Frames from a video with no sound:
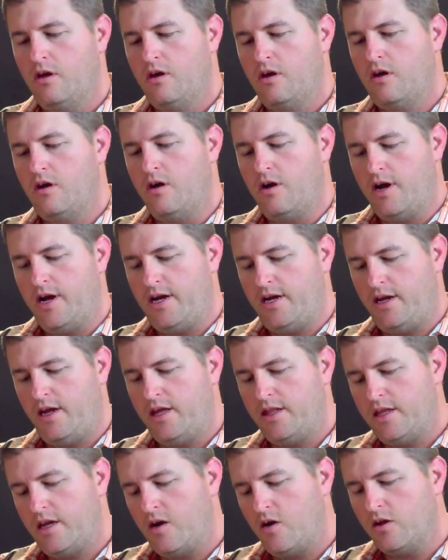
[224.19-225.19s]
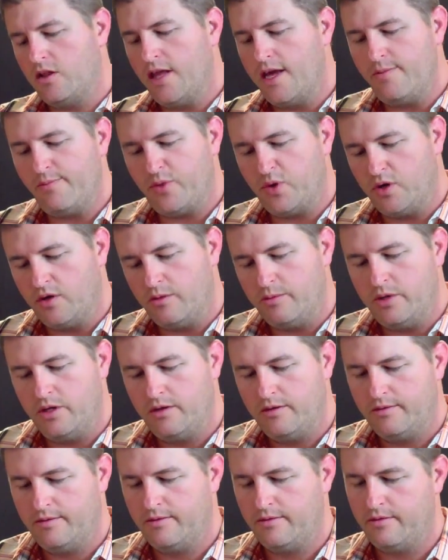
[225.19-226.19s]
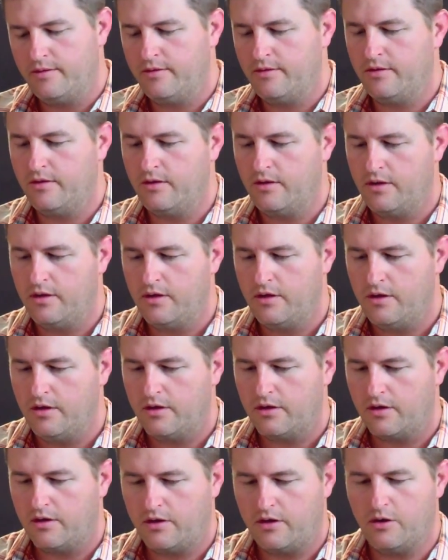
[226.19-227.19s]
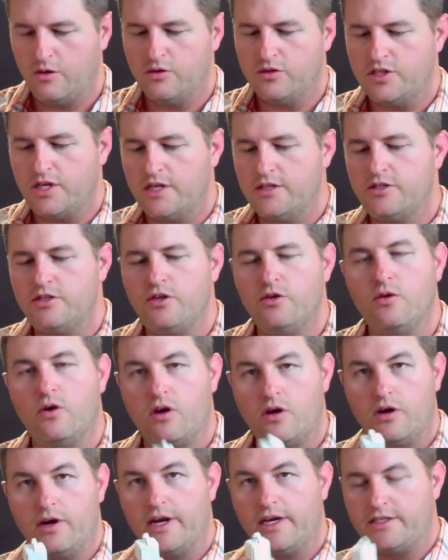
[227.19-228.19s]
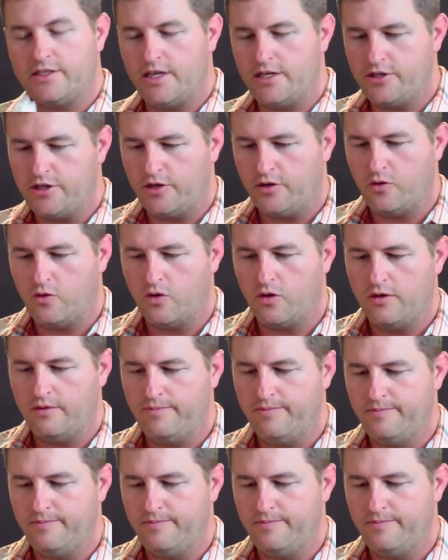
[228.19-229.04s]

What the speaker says: Alright, and then our light bulb goes into our extension cord,